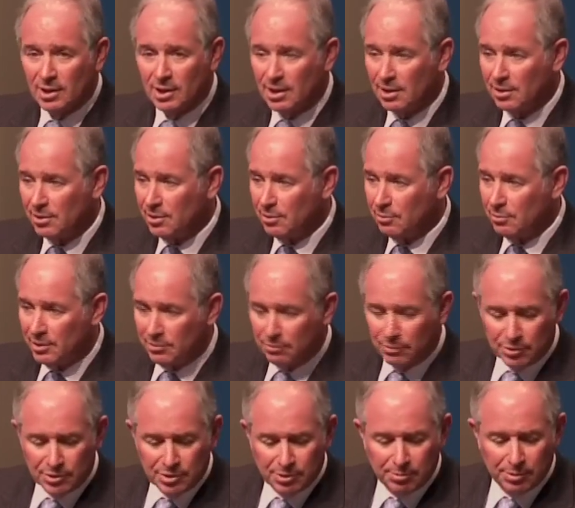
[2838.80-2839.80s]
I don't know when
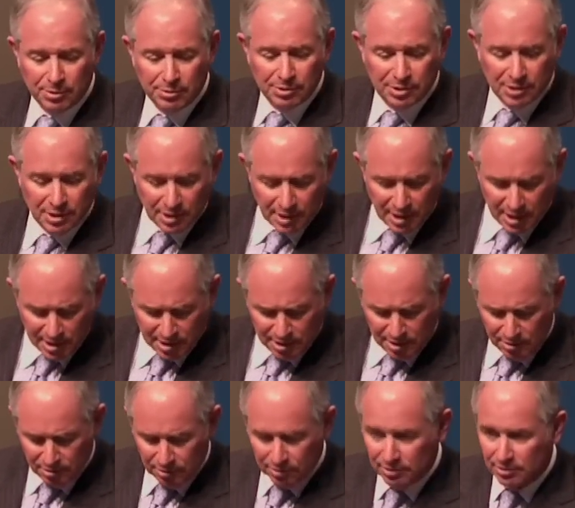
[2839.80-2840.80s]
we're supposed to
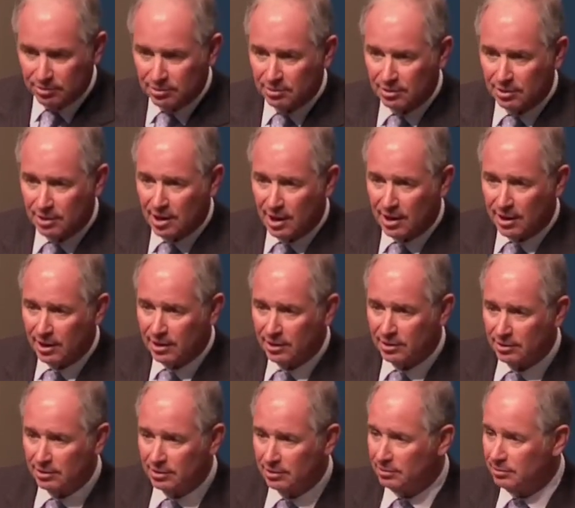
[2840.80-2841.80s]
end or not
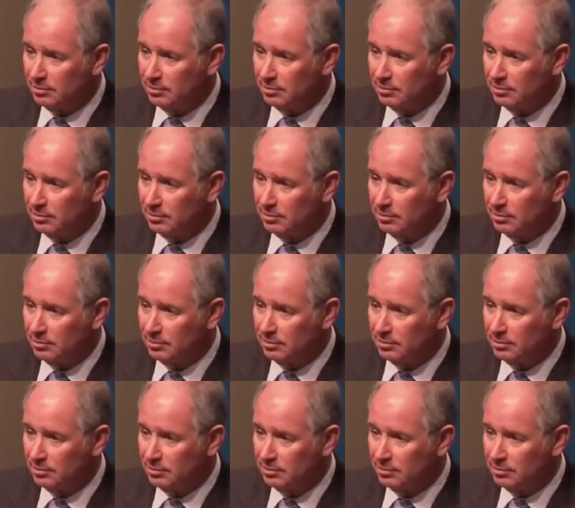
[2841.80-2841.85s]
end.